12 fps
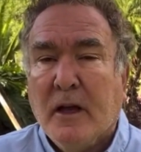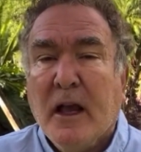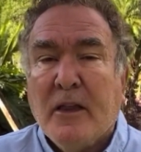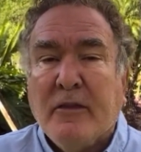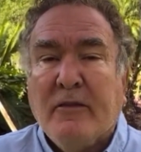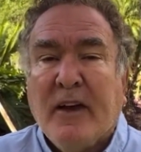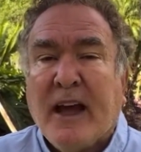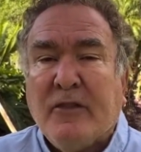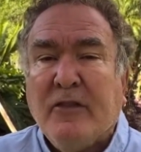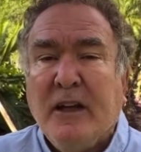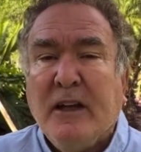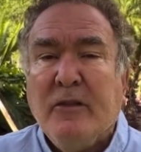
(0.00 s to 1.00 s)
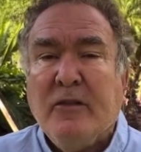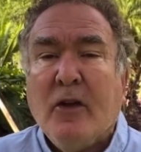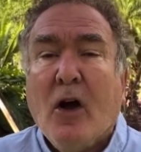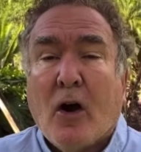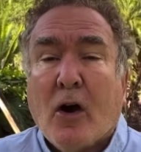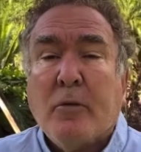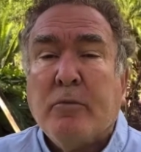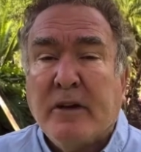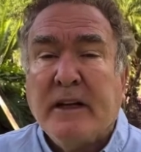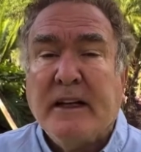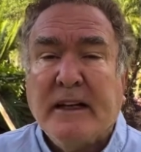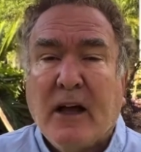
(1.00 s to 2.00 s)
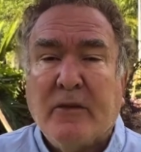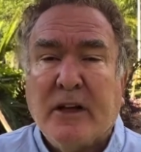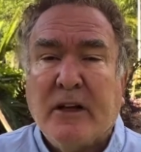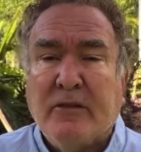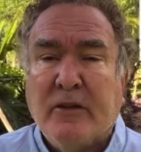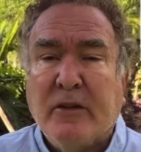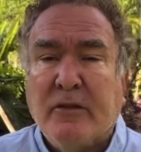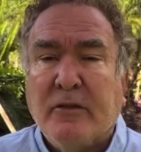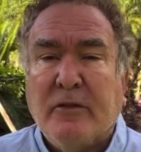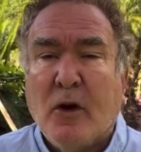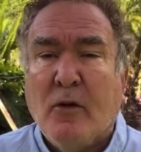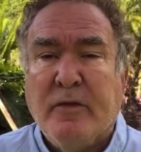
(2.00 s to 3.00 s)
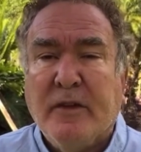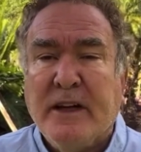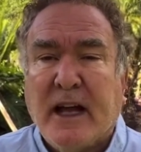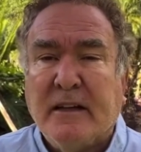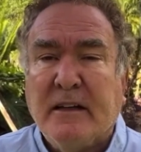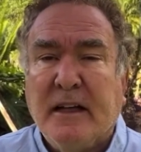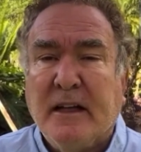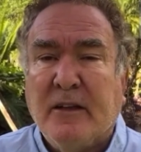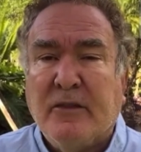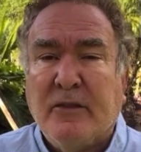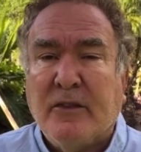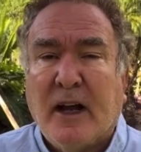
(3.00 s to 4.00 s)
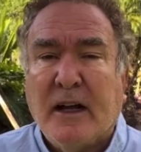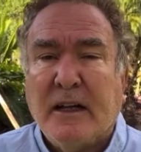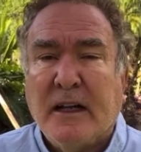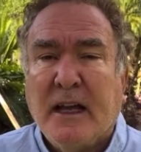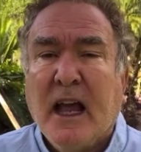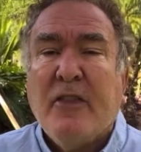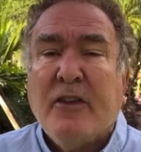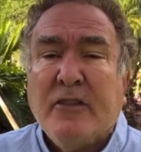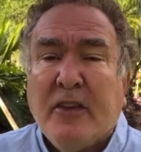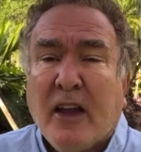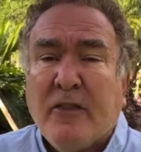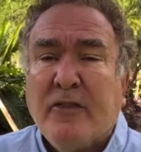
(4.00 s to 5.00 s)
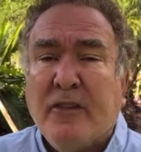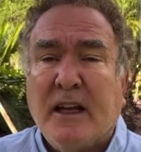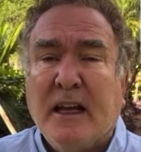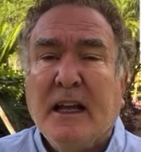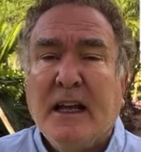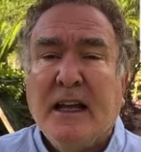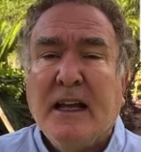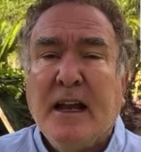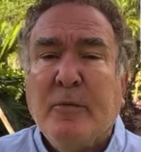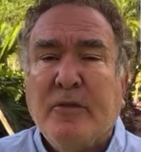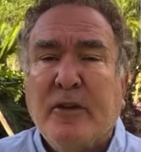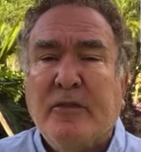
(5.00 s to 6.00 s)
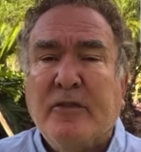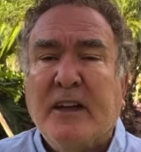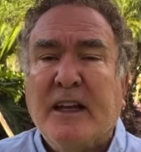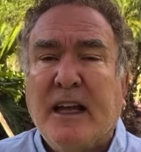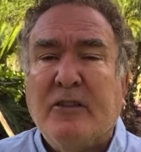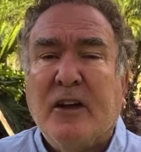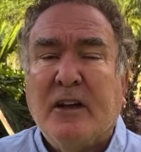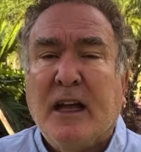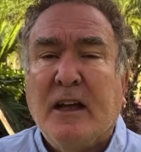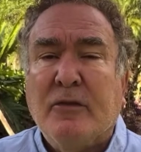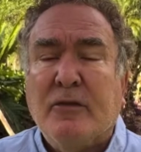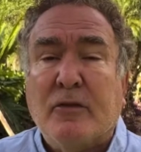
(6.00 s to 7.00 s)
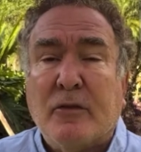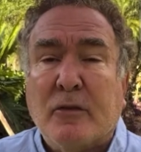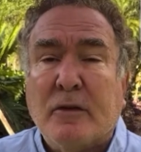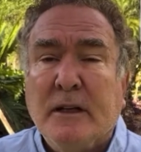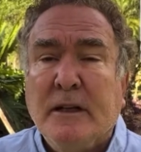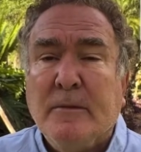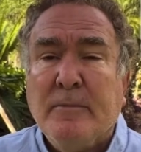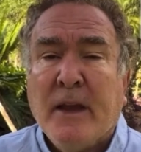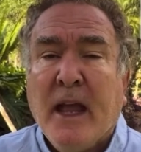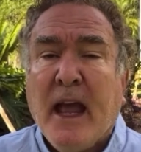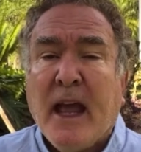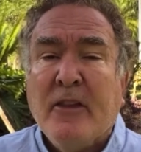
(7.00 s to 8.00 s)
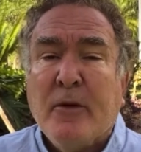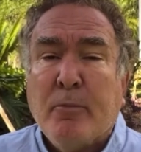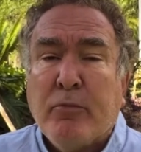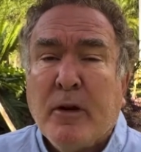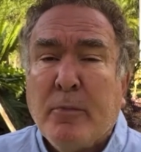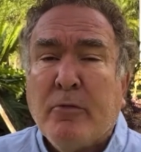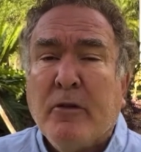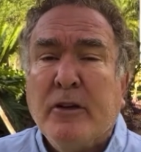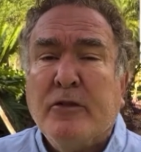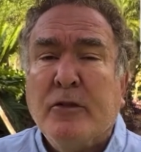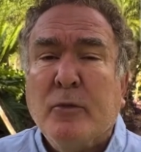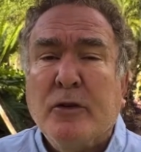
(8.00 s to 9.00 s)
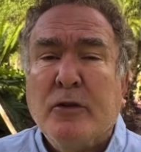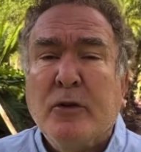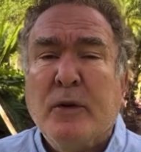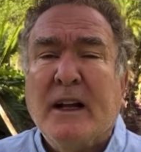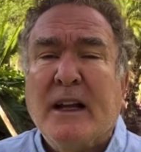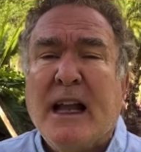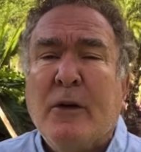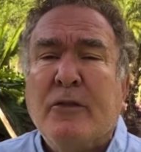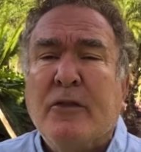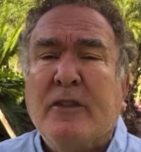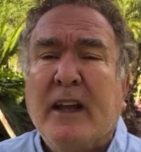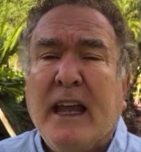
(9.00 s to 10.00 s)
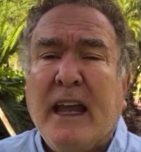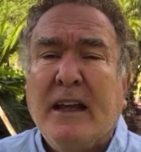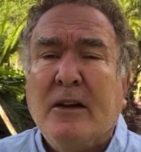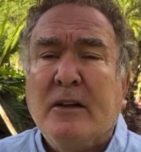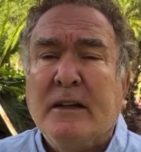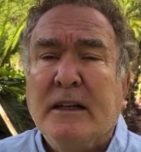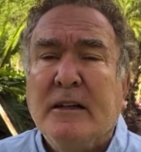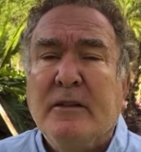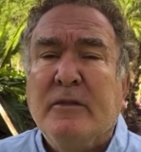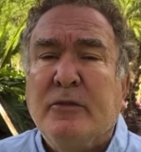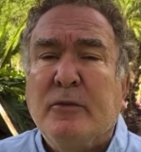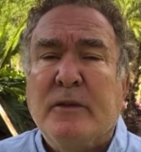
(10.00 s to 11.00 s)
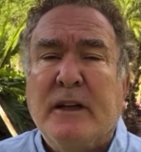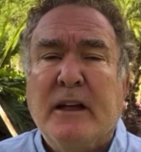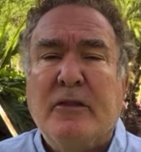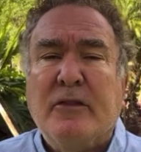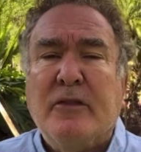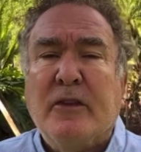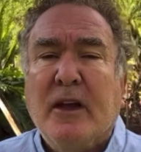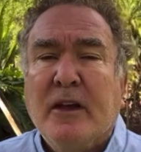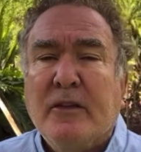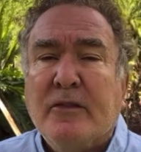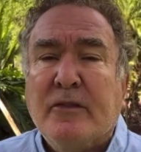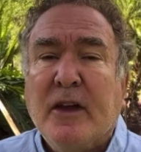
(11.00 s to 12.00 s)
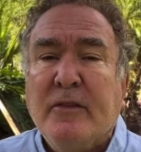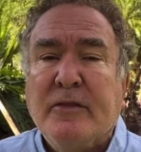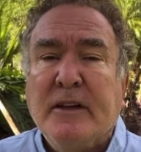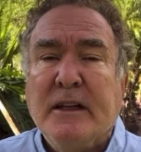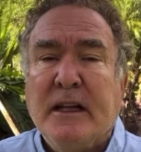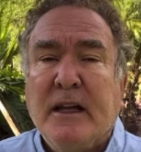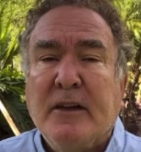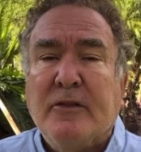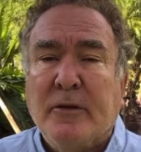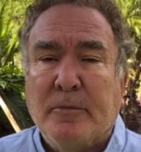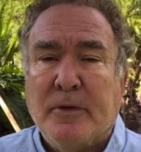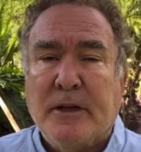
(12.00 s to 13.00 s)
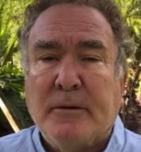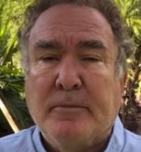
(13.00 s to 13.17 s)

The vaccines are bringing down the incidence of COVID-19 in society. The testing enables us to catch cases early, and the preparation we're doing allows us to handle individual cases safely and simply.